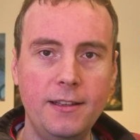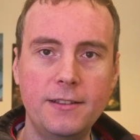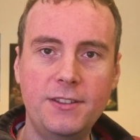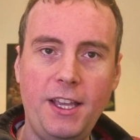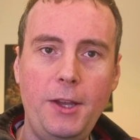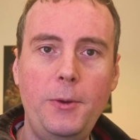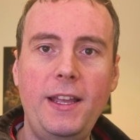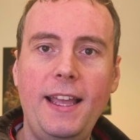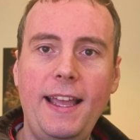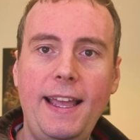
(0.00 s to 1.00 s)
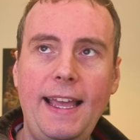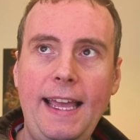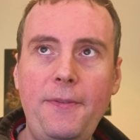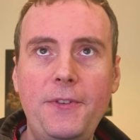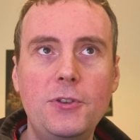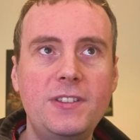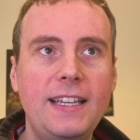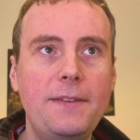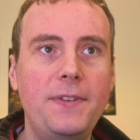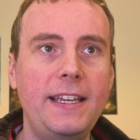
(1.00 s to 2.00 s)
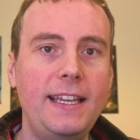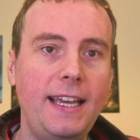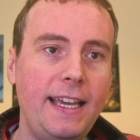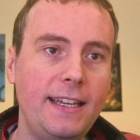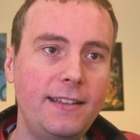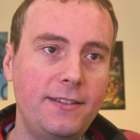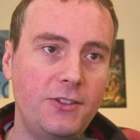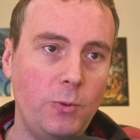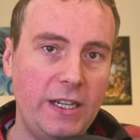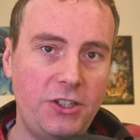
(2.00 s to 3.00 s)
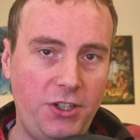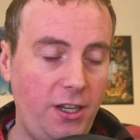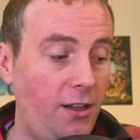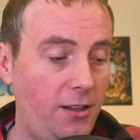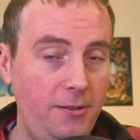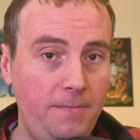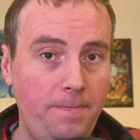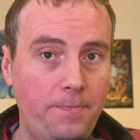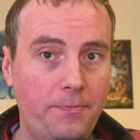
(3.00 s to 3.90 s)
So if your TV is switched on,